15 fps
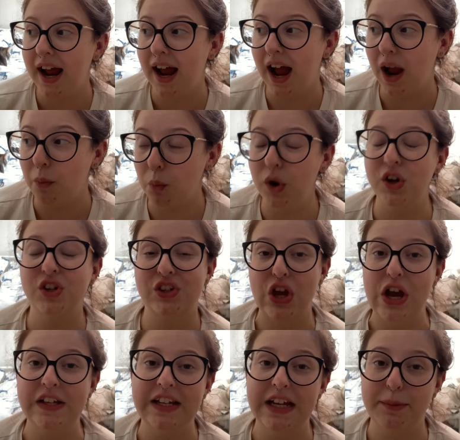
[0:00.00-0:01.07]
I wish
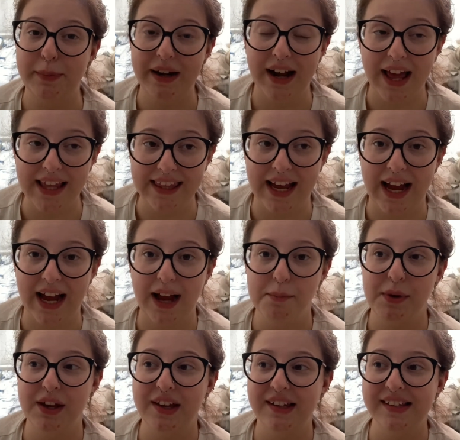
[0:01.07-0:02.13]
Circe had been like that,
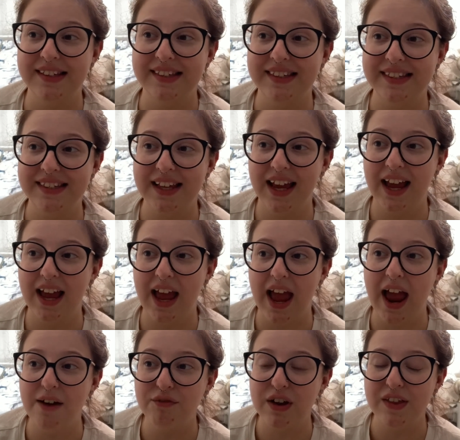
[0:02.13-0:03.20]
because
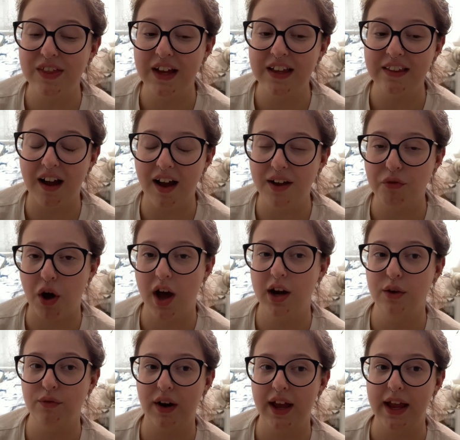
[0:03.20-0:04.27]
everything that I've kind
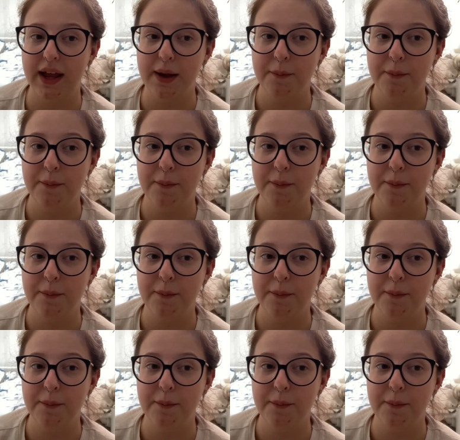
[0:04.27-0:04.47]
of like